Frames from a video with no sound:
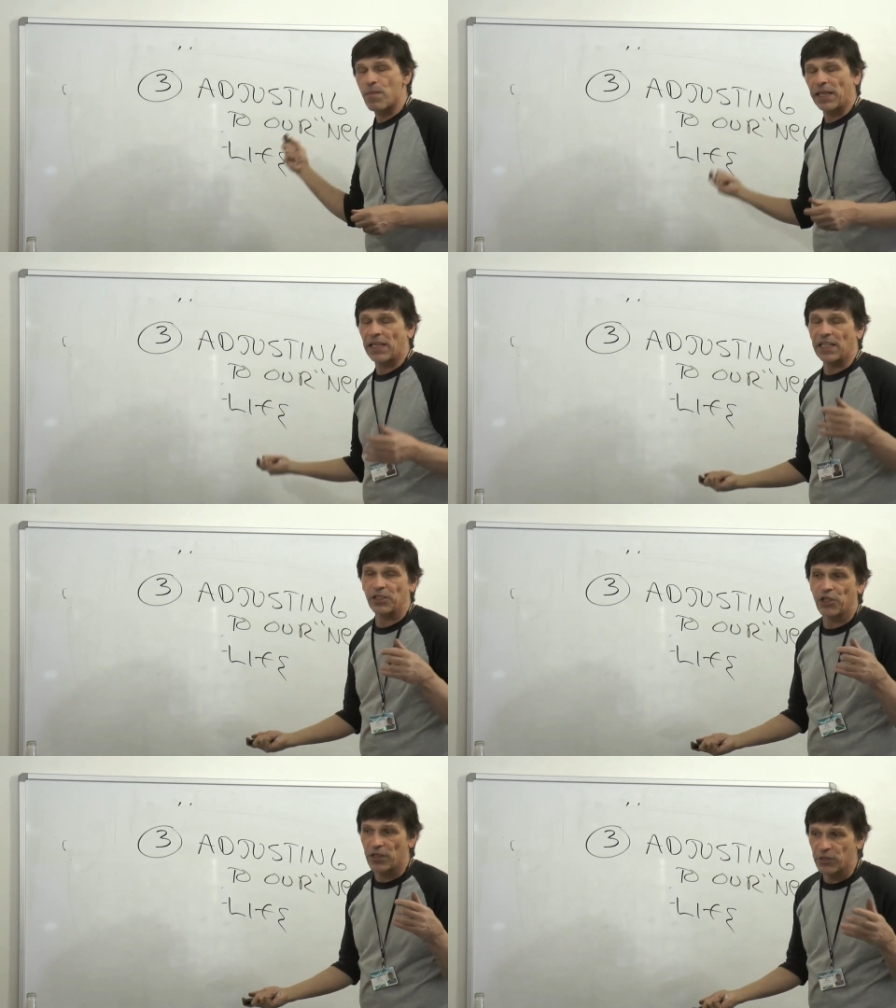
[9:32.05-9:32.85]
making
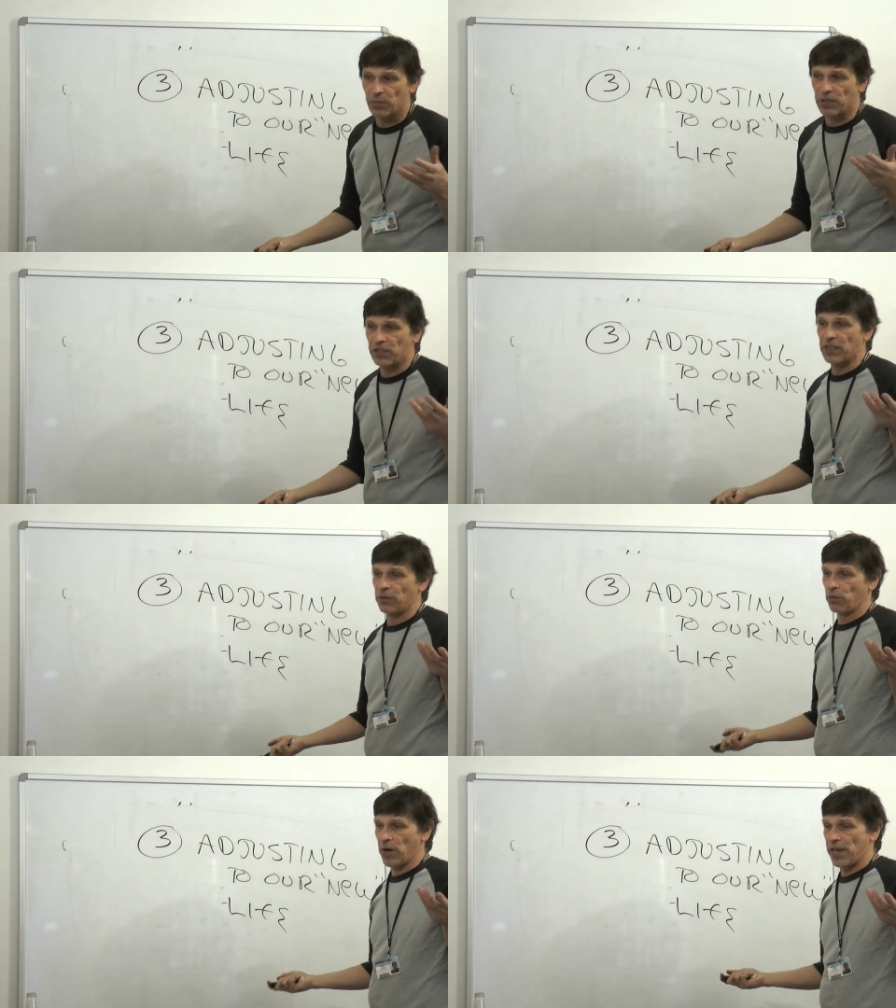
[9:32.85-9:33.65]
adjustments to
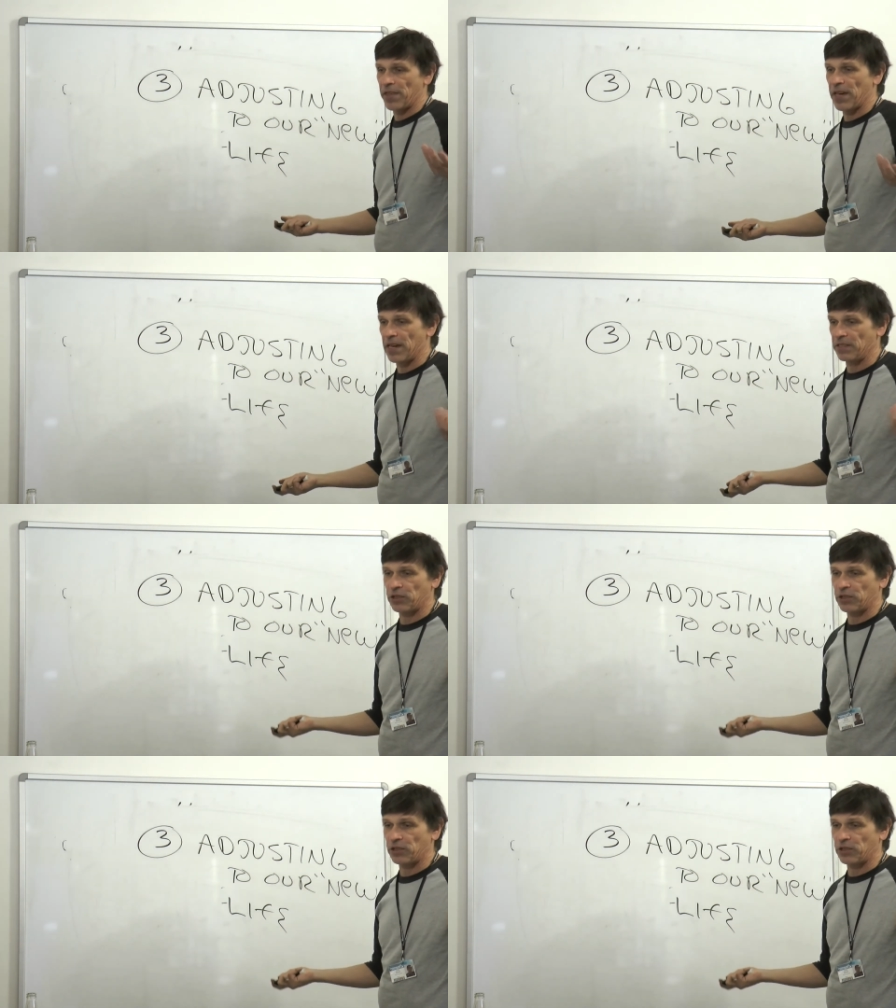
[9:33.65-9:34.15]
the way they